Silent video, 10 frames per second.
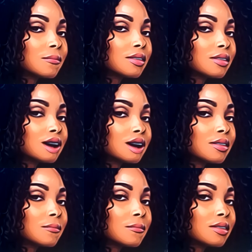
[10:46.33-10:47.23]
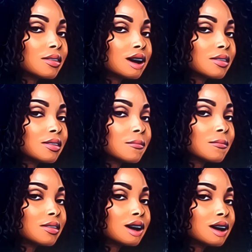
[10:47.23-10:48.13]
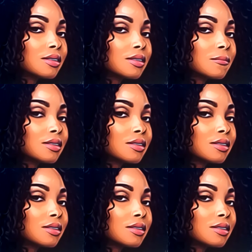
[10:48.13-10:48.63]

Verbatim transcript: So Brennan is video chatting with his best